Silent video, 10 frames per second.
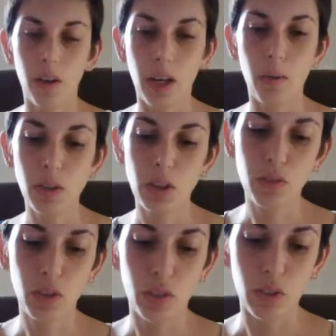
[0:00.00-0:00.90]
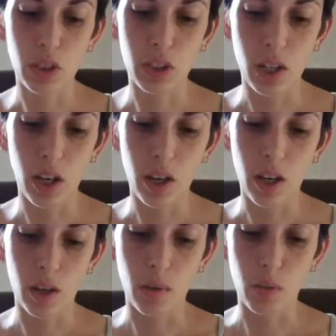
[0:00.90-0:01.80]
Okay, once you've covered
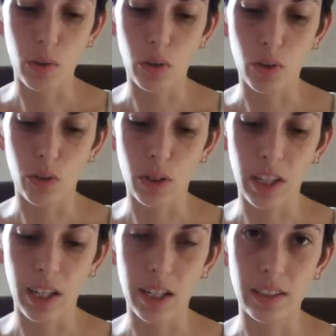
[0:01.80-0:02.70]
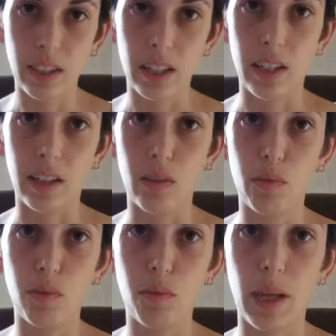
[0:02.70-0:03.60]
your case in
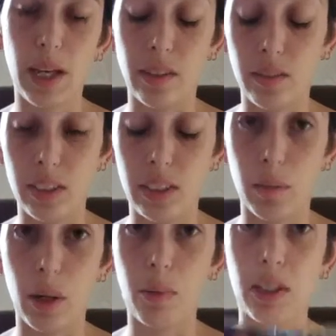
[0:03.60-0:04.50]
sticky back